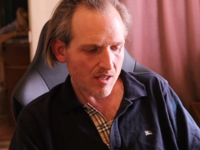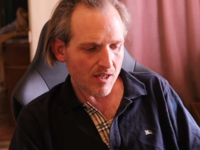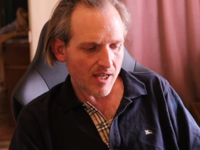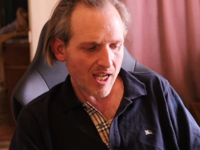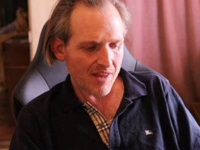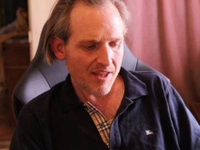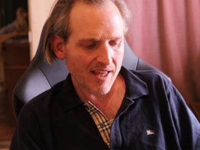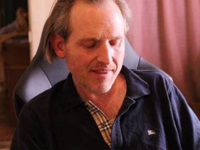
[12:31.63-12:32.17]

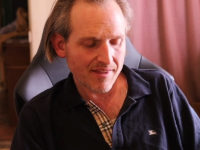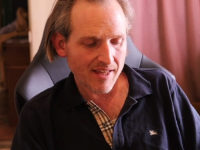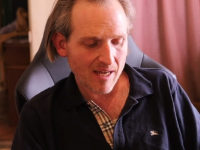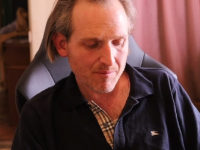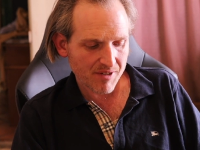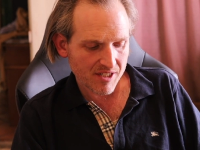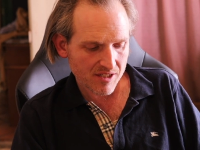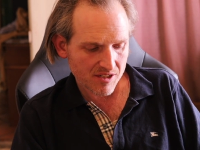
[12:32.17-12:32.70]
And that, that
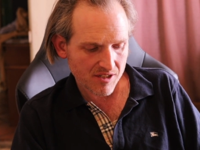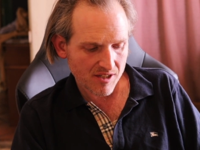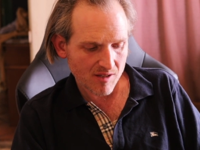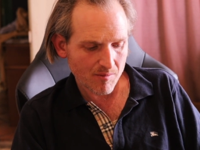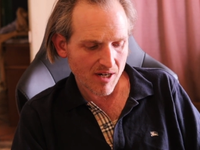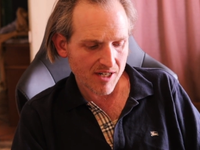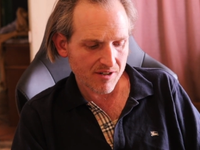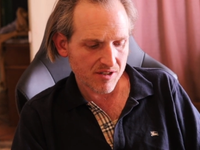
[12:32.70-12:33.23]
brings us to the
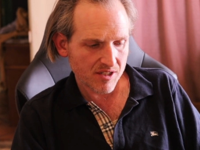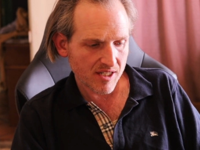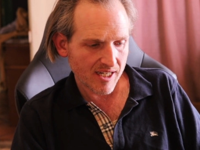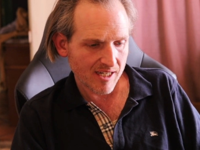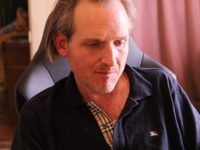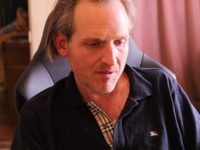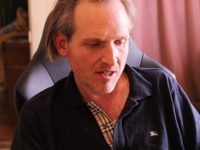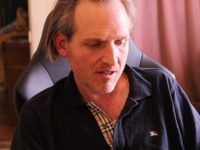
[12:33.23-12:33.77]
modern
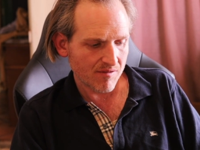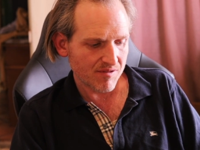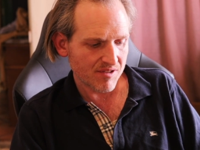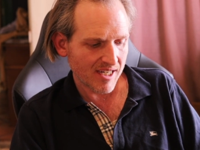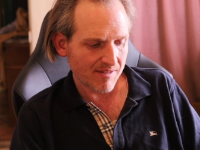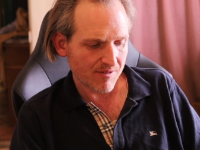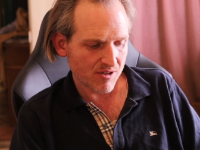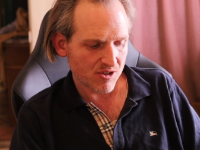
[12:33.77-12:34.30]
time of
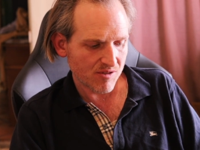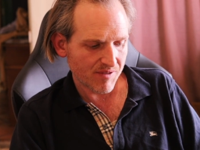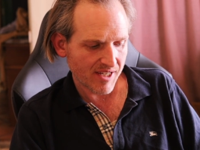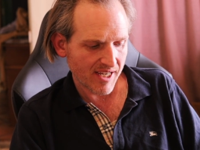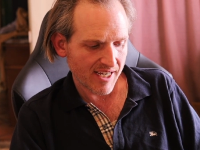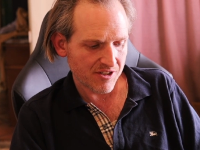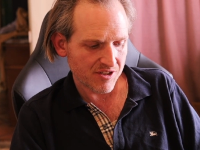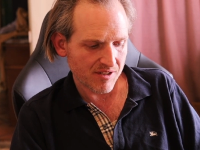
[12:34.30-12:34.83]

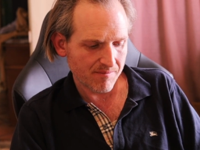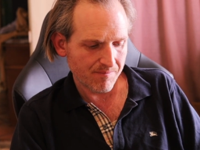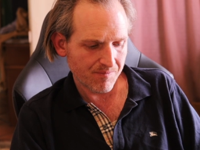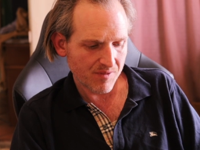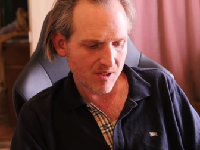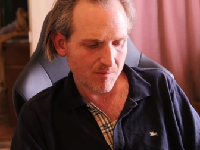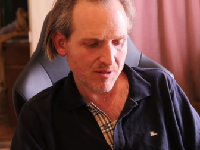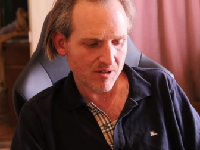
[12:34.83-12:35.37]
diversification,
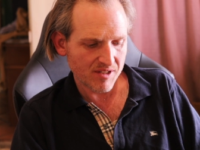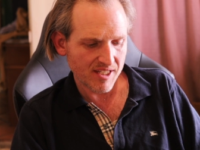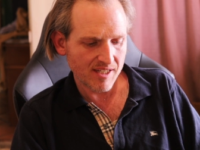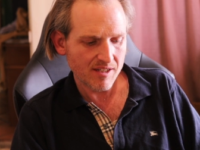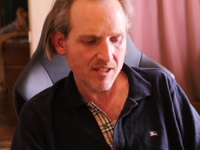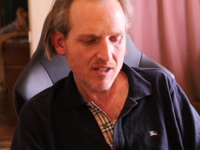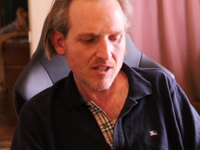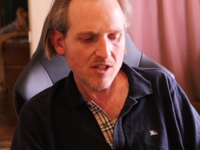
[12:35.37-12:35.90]
the ability
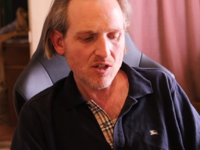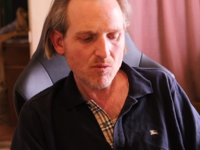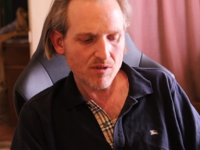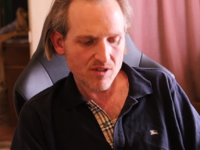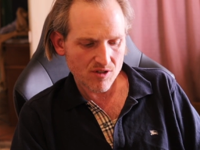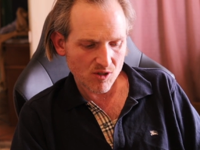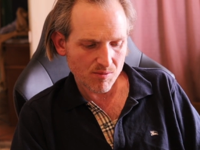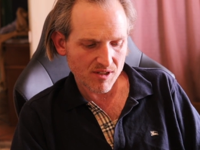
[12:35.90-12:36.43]
when
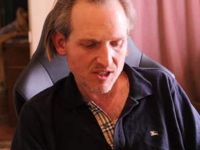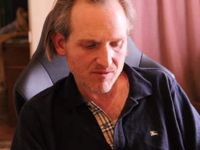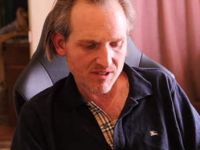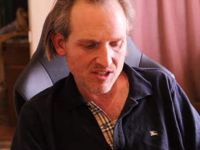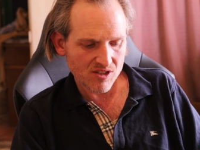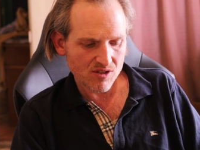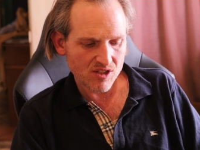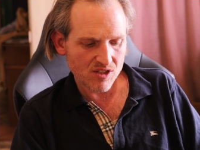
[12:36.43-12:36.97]
surplus
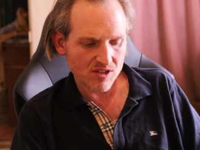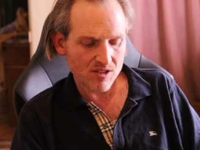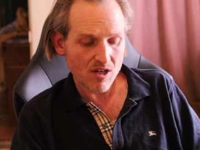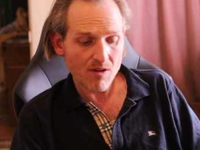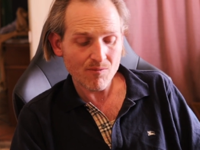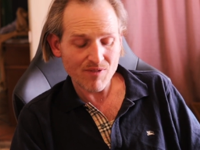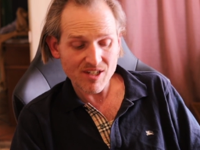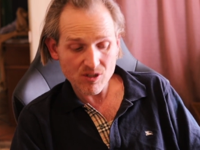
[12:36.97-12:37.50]
resources,
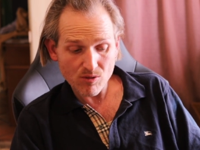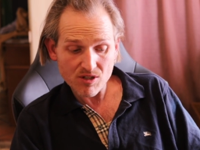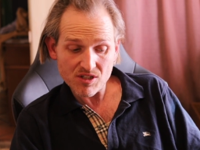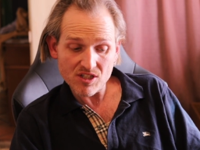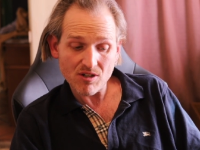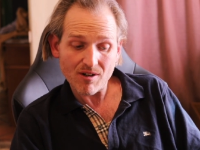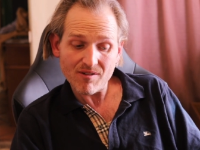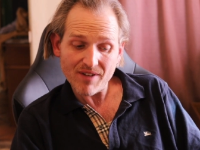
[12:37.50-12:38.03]
resources
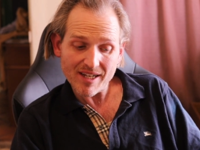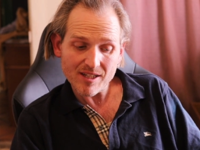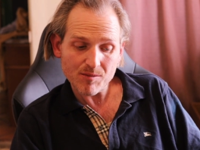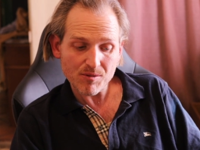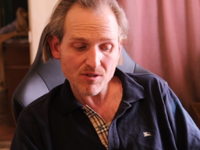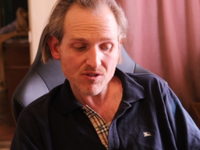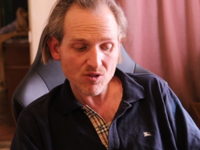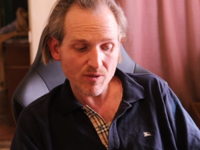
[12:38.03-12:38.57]
are
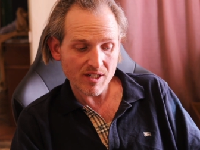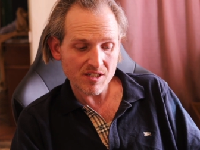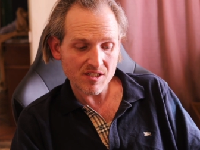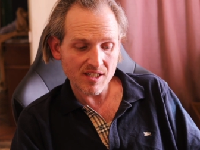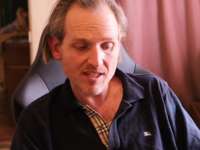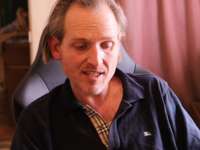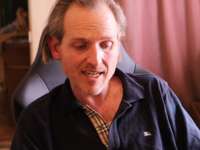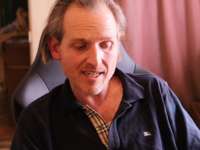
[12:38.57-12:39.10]
available to
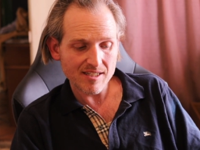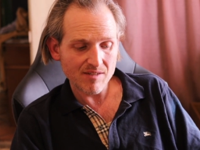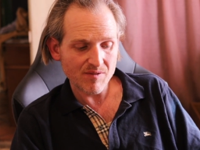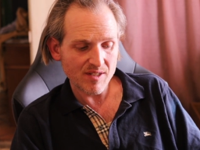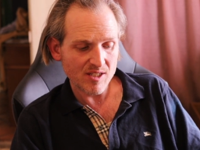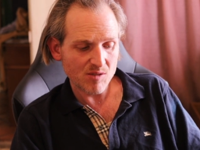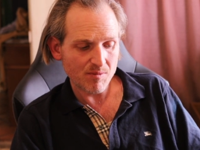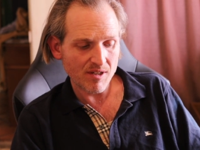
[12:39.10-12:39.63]
extend
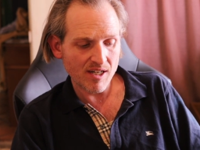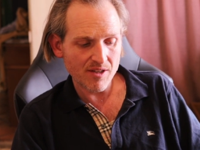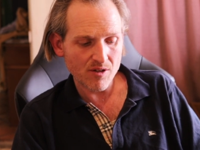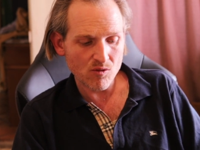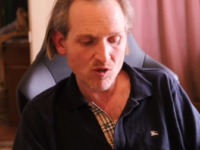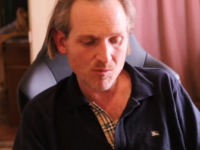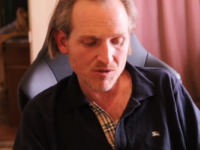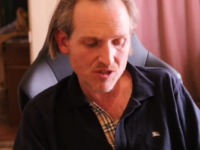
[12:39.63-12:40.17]
activities beyond their
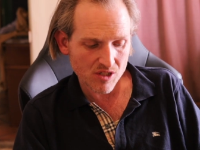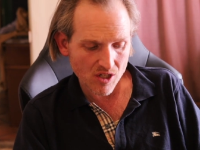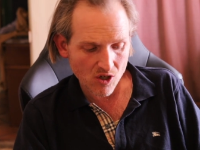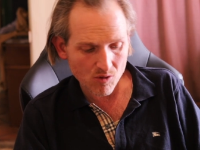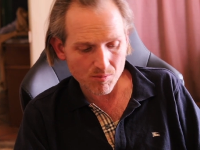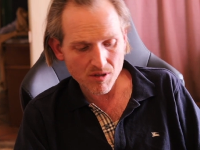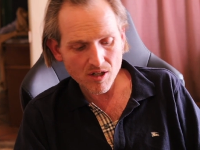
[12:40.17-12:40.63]
normal scope